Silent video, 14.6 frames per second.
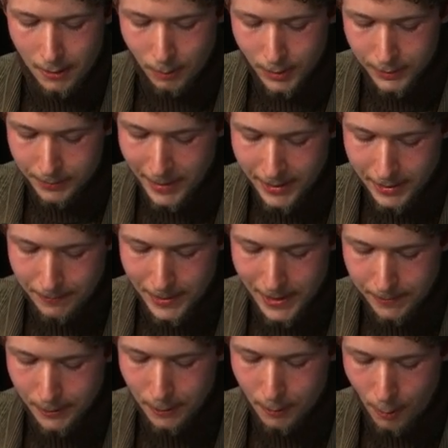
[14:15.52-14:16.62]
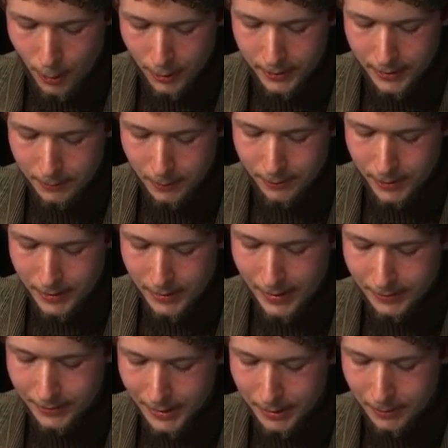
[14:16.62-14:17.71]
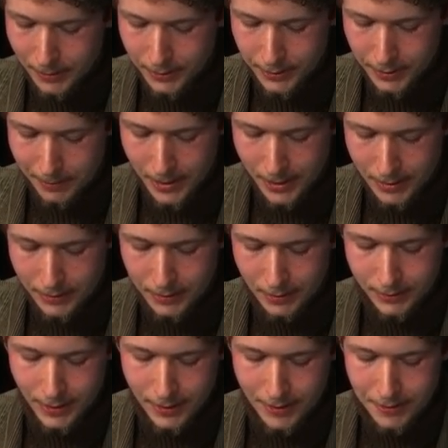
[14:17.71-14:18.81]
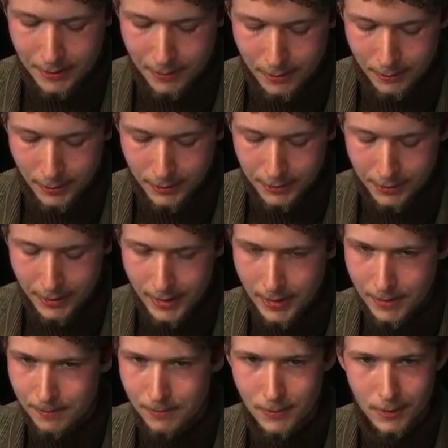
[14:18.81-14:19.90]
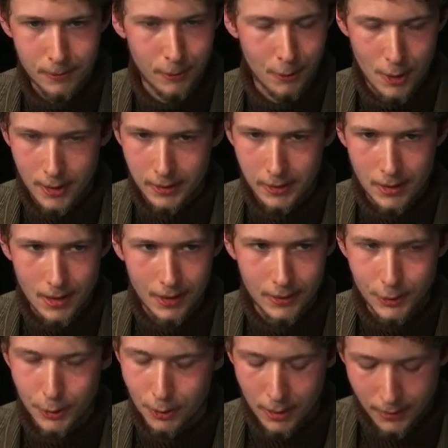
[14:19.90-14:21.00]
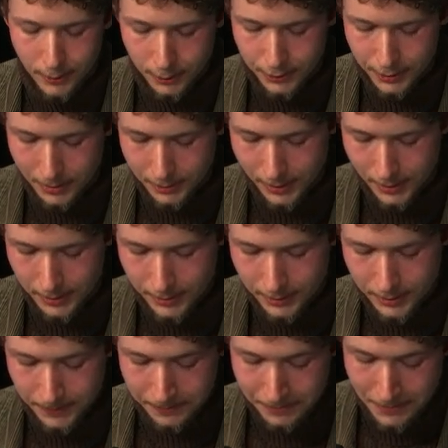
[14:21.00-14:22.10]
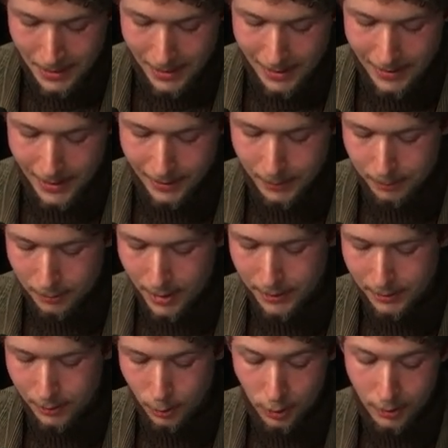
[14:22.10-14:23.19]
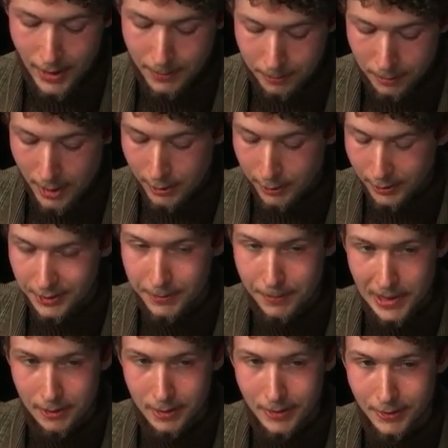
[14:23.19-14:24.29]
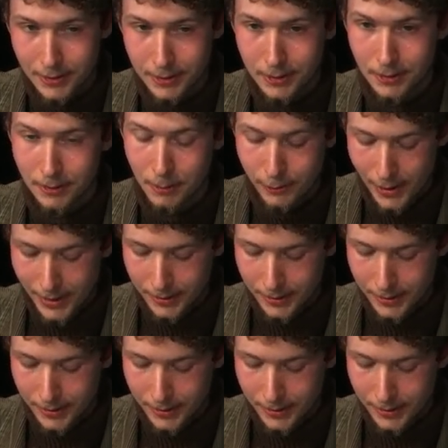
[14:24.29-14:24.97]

Whilst many people working within the Antiquities Committees attended university for archaeology or other subjects, and had a prior or had prior experience with